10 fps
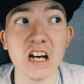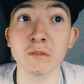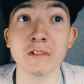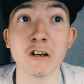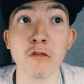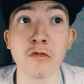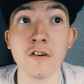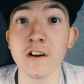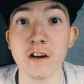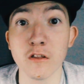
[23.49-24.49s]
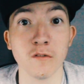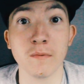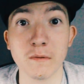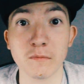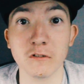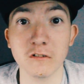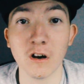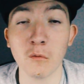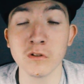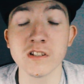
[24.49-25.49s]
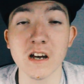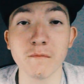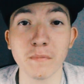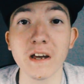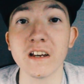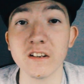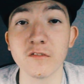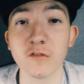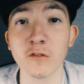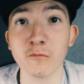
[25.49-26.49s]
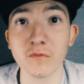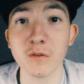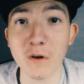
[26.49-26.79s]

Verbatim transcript: about thirty other people almost got banned from the